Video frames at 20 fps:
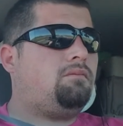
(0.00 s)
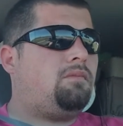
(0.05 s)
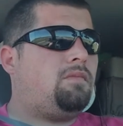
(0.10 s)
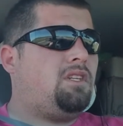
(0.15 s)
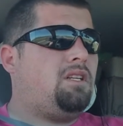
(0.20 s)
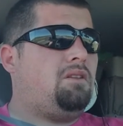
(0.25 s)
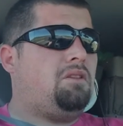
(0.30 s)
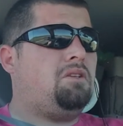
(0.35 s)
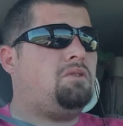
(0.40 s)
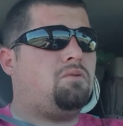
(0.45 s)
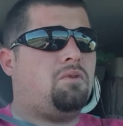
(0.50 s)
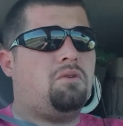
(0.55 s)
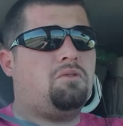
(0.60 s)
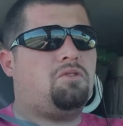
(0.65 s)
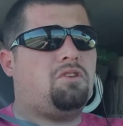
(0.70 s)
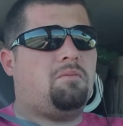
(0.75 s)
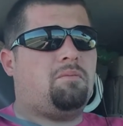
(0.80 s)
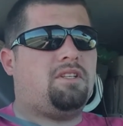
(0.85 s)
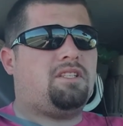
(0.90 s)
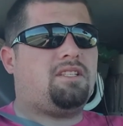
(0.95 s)
This road
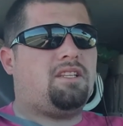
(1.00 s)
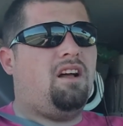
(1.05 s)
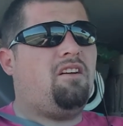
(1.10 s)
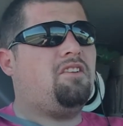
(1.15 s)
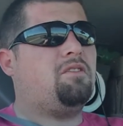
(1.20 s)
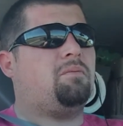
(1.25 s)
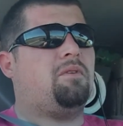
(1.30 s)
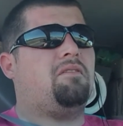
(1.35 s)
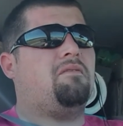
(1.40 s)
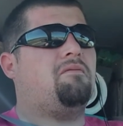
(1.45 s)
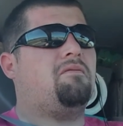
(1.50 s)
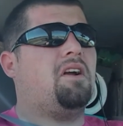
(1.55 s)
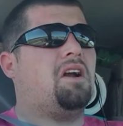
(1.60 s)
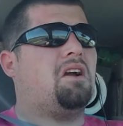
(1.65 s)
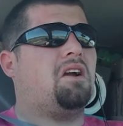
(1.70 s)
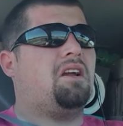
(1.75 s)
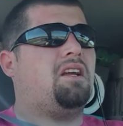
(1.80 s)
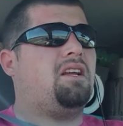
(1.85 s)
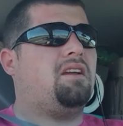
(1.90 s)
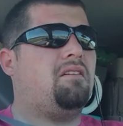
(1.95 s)
trip itself has been
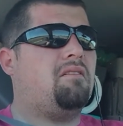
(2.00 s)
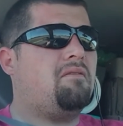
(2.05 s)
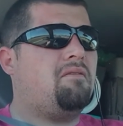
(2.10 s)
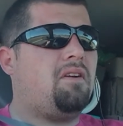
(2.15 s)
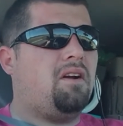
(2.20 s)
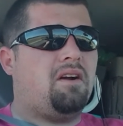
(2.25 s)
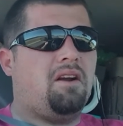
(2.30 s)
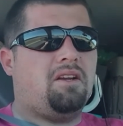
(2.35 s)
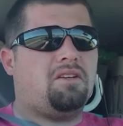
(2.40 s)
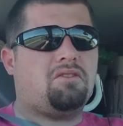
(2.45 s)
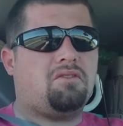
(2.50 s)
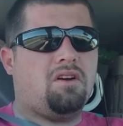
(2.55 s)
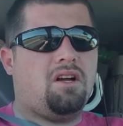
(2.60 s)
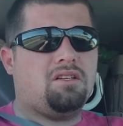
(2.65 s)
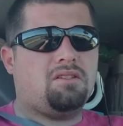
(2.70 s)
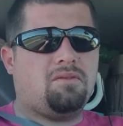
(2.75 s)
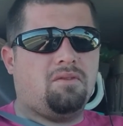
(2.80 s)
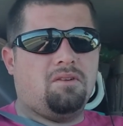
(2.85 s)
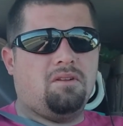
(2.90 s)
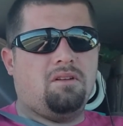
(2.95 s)
very, very
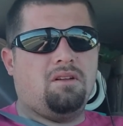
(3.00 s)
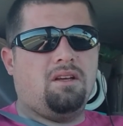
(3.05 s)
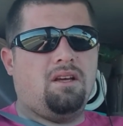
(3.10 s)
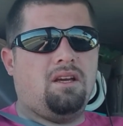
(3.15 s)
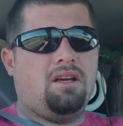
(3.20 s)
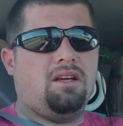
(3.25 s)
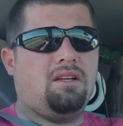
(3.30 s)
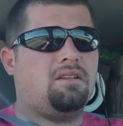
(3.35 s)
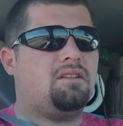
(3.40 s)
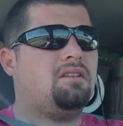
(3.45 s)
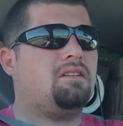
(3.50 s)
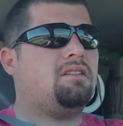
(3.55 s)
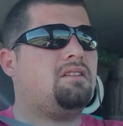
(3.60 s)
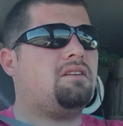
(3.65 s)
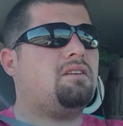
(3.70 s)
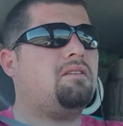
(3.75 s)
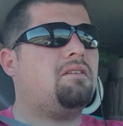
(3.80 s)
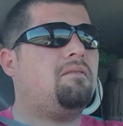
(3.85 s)
stressful, and